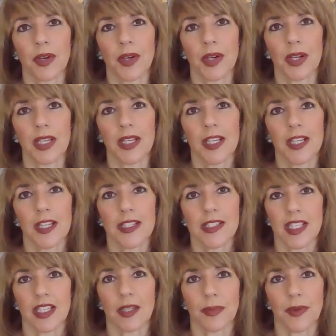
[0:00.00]
wanted to
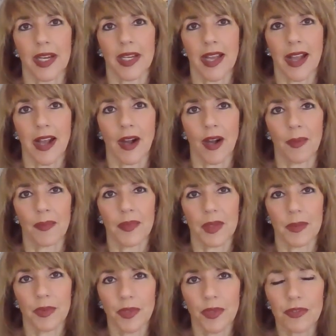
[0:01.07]
celebrate our
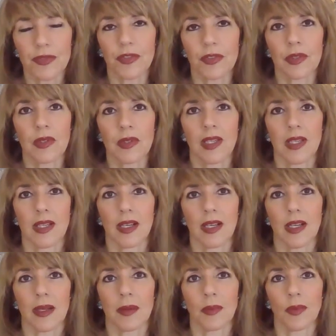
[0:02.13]
beautiful
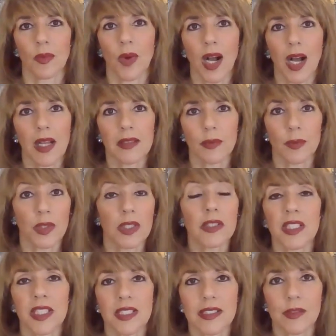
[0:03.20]
wild
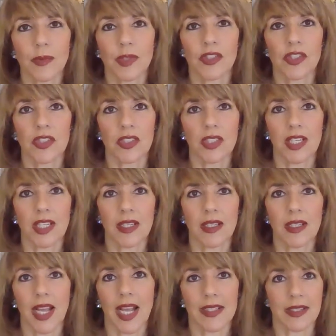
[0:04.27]
wilderness, which
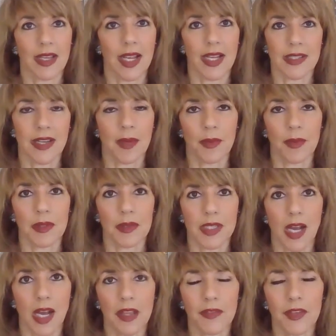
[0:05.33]
as I'm a
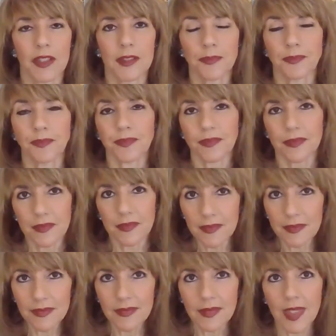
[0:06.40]
diver,
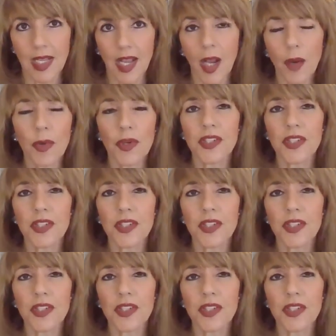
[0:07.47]
I